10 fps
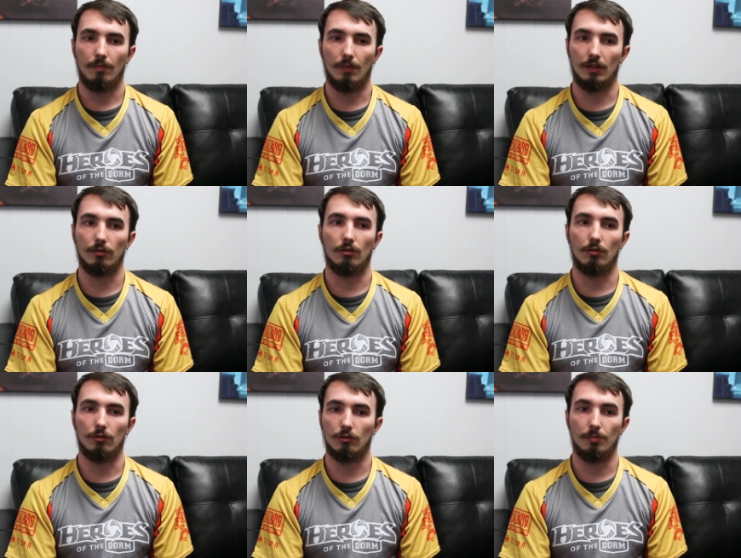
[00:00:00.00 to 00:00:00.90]
make
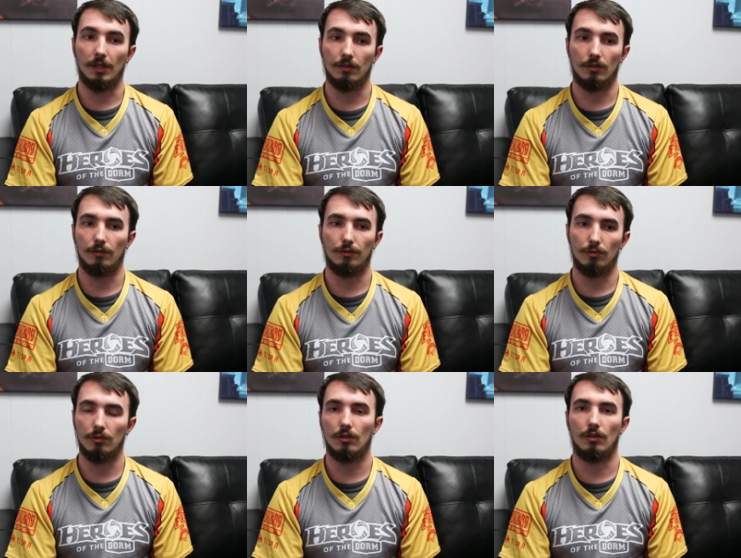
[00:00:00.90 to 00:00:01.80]
the best of
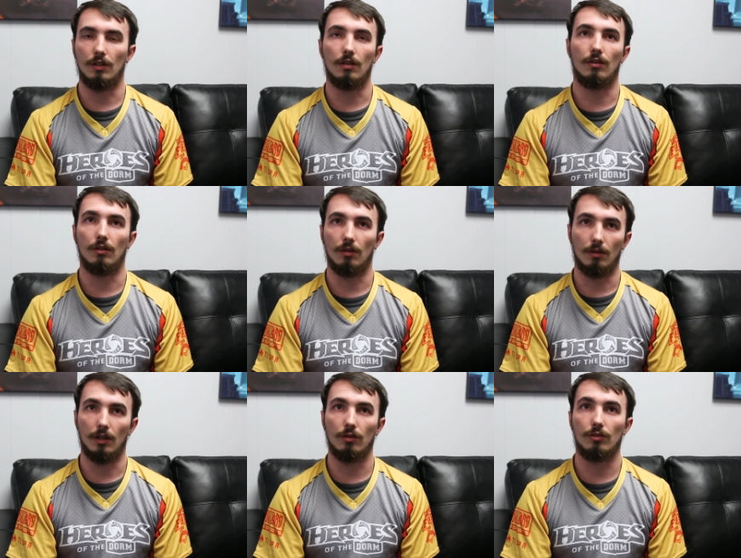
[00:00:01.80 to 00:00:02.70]
you in
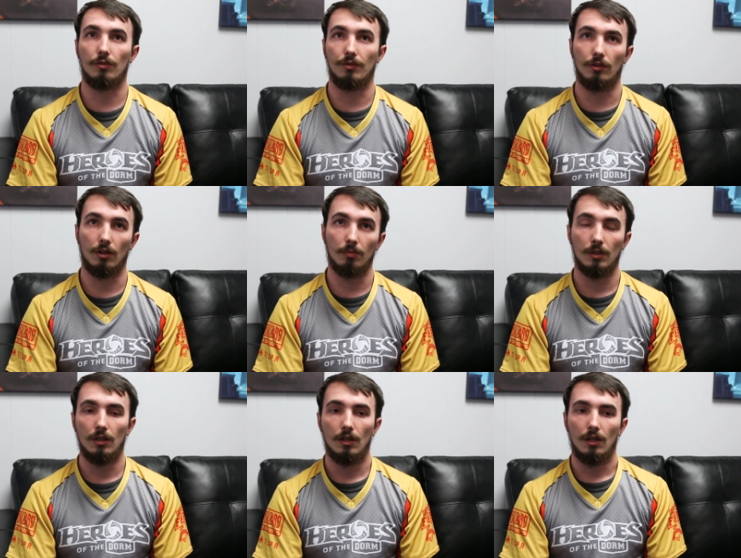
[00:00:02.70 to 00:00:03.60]
Heroes of the Dorm,